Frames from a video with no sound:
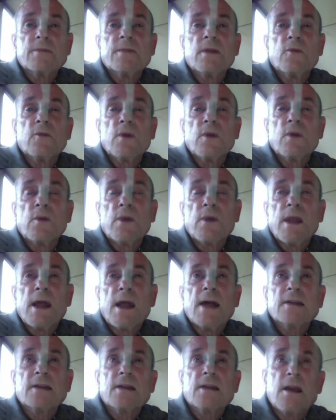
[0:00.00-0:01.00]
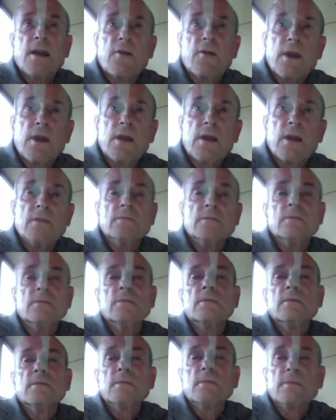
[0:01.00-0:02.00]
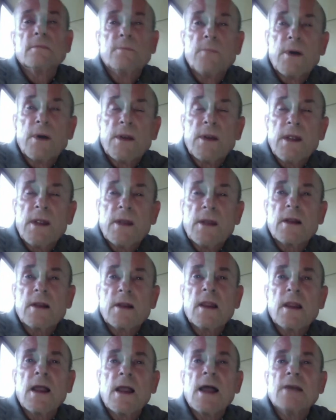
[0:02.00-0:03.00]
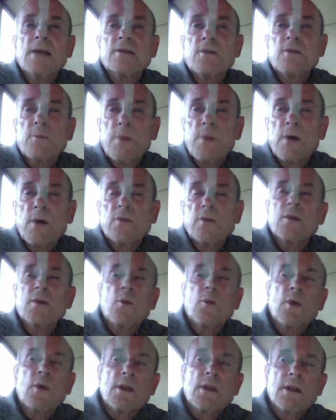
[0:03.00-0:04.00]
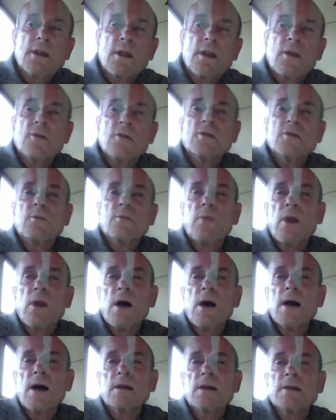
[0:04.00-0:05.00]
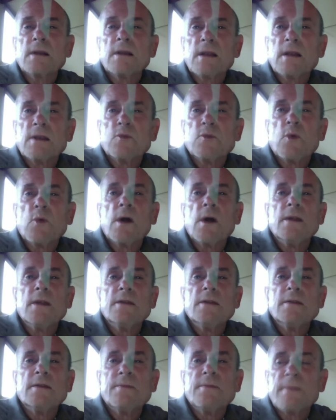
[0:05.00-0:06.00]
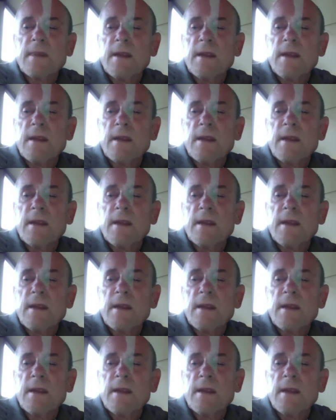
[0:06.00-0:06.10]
that we would ask everybody in the class to post to one another's blogs at least once.